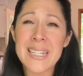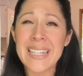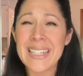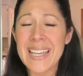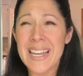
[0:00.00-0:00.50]
to
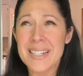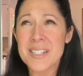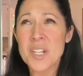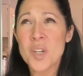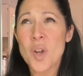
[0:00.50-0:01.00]
get
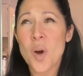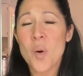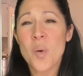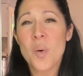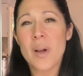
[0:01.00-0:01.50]
to
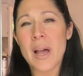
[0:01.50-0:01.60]
know